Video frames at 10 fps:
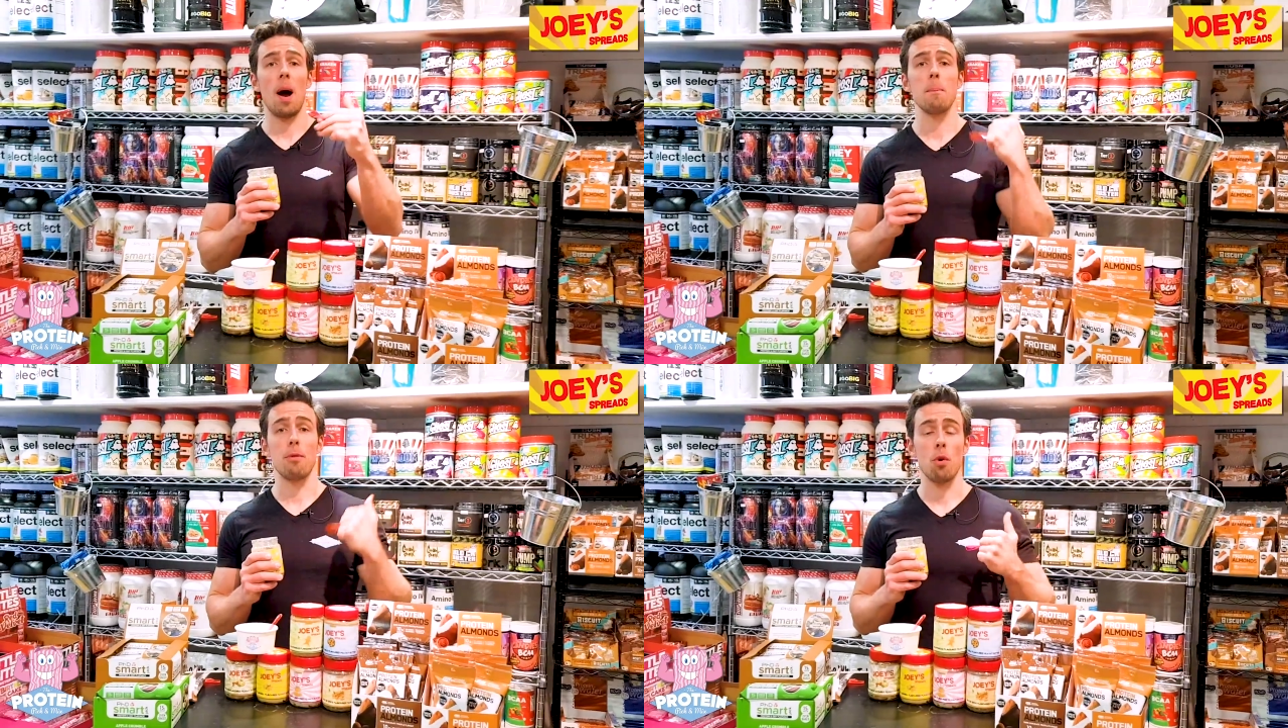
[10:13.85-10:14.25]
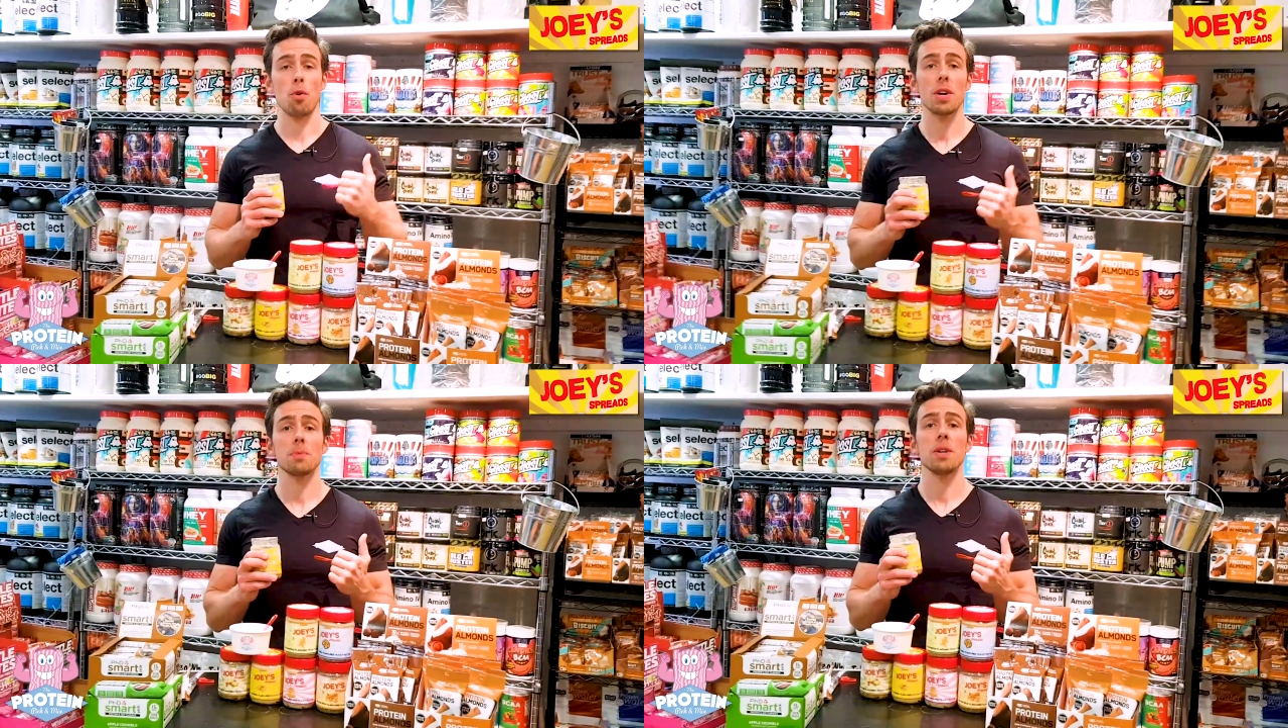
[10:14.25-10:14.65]
before
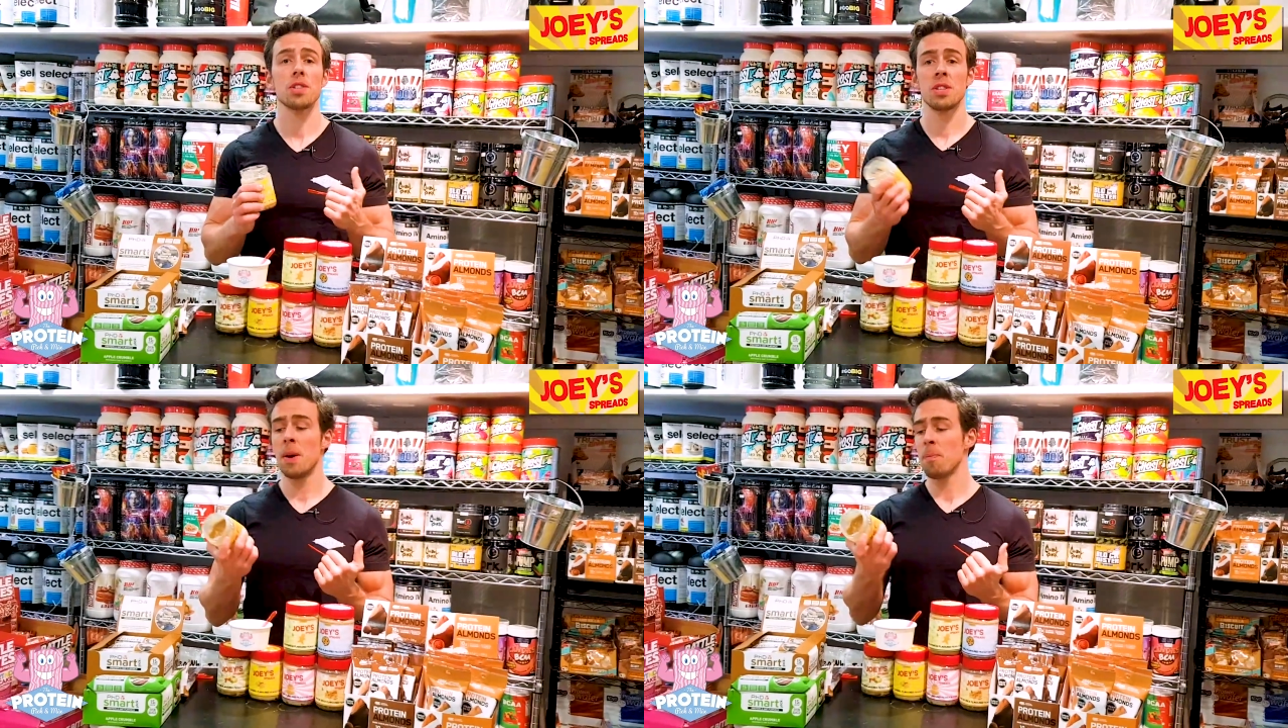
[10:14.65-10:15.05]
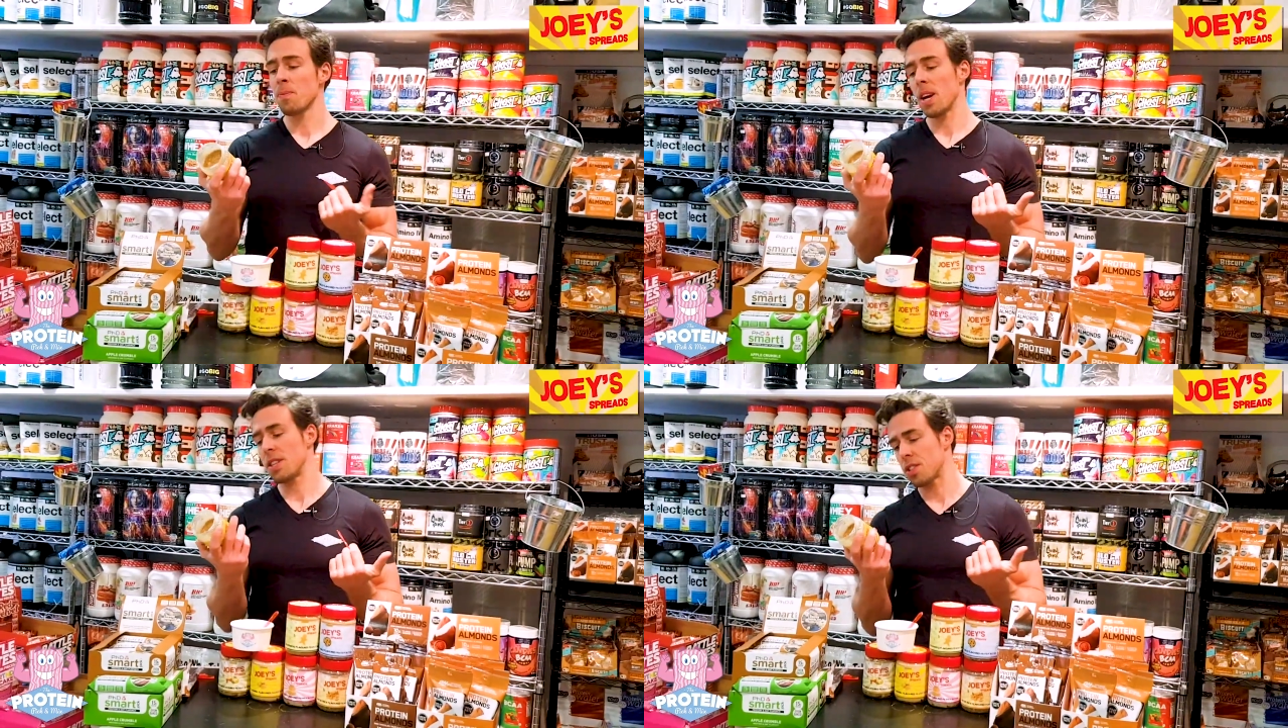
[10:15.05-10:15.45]
Christmas.
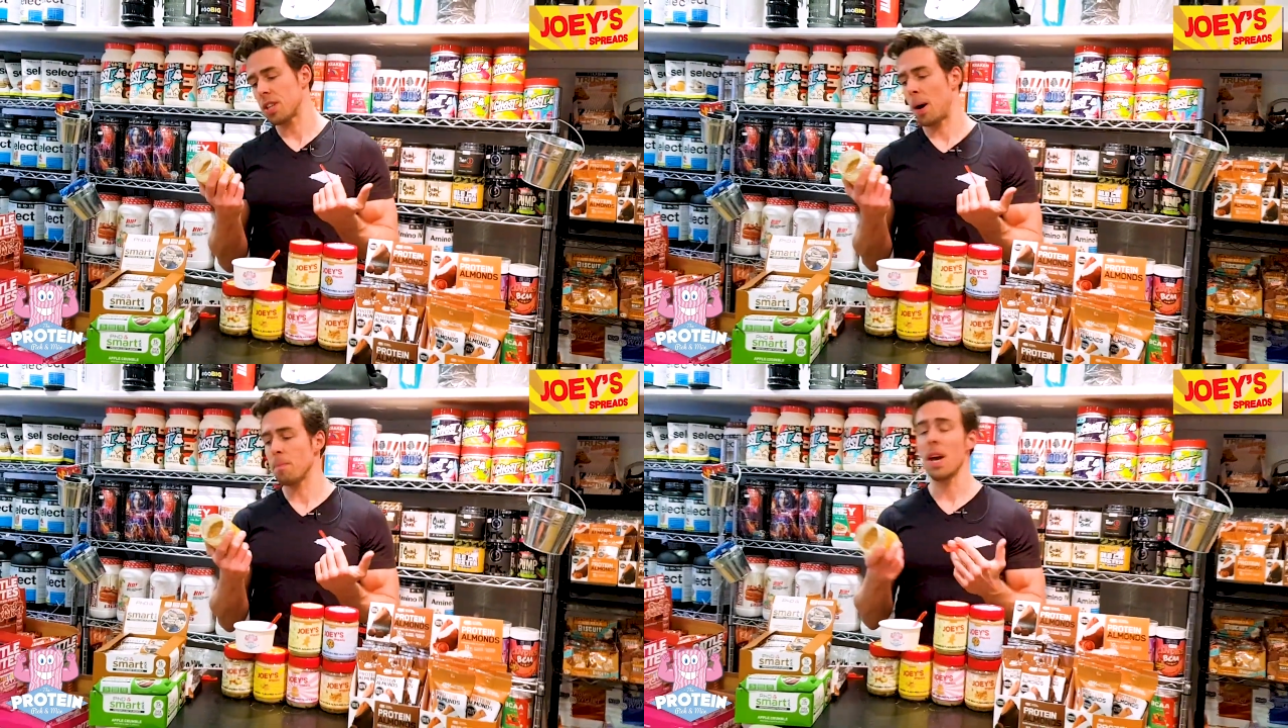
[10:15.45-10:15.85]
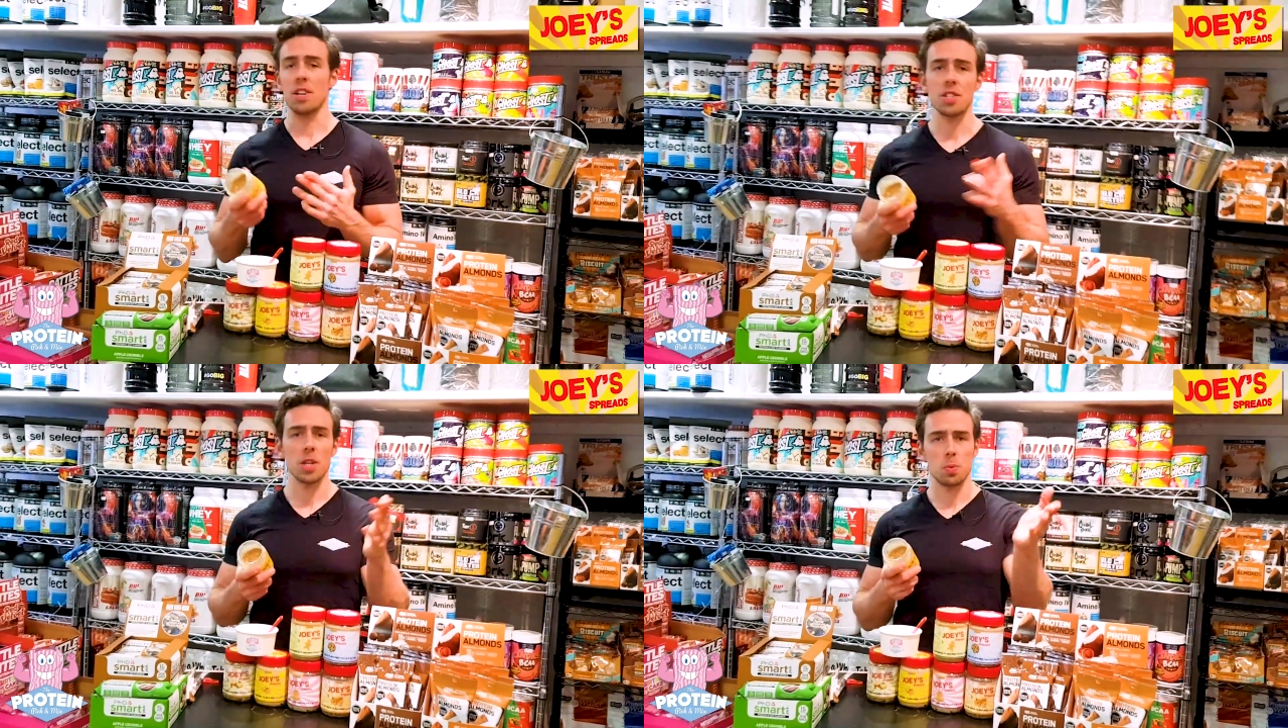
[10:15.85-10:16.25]
It's, yeah,
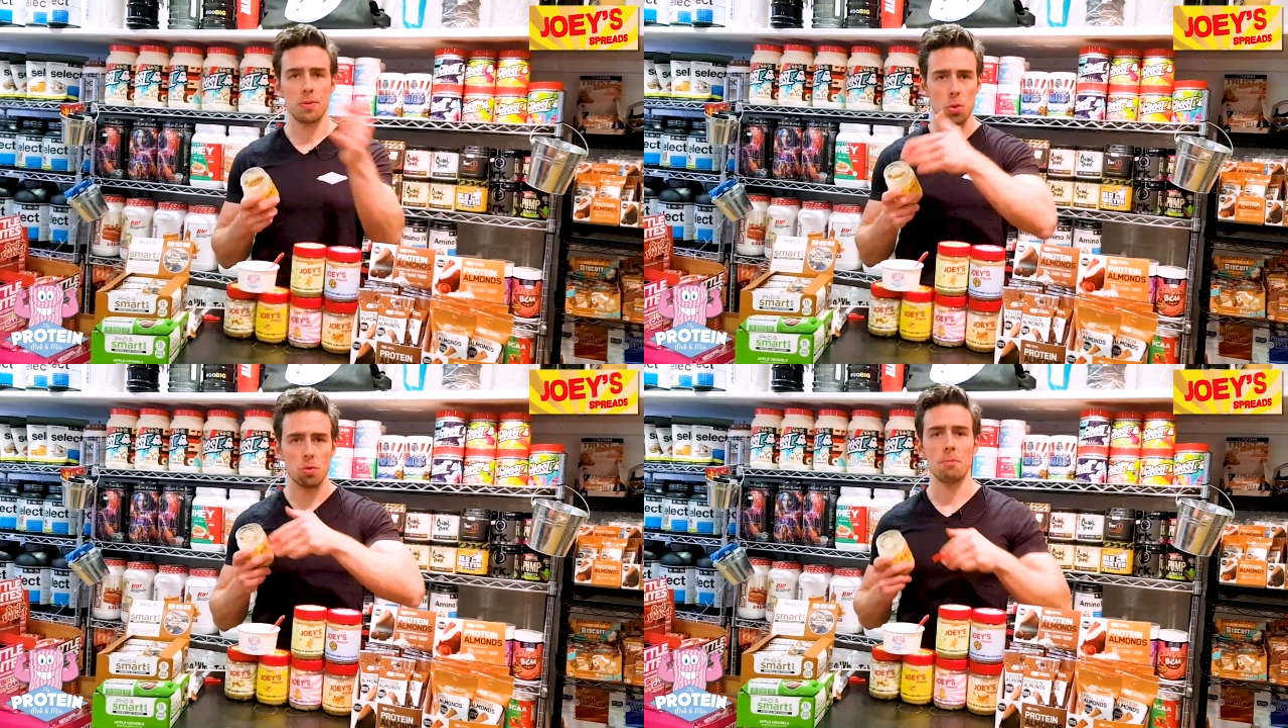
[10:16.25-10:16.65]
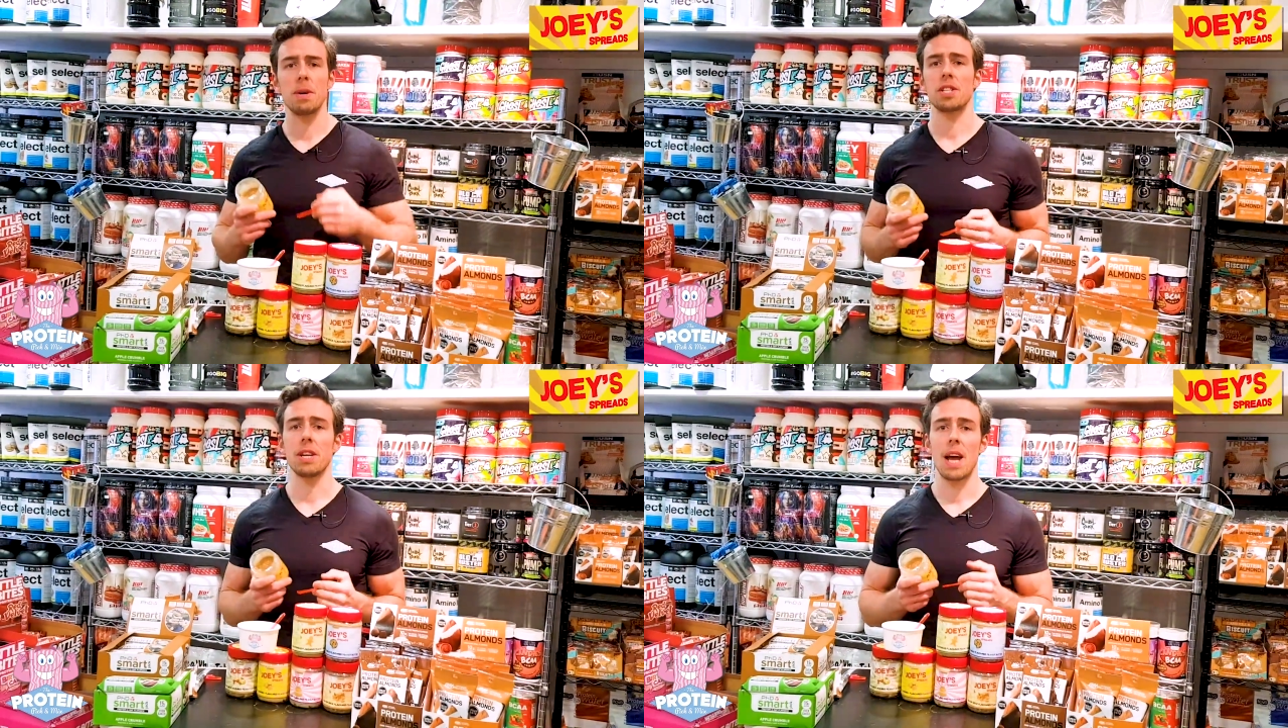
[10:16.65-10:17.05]
sucks we've sort of
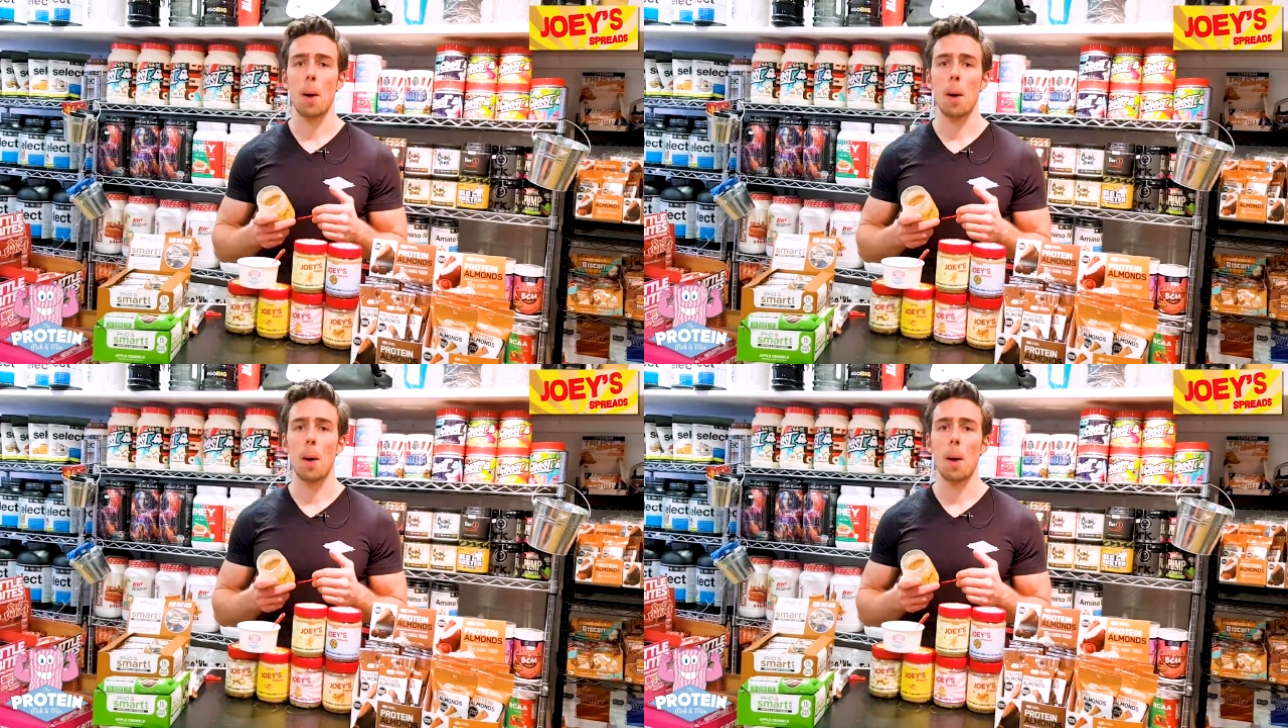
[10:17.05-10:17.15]
missed it now,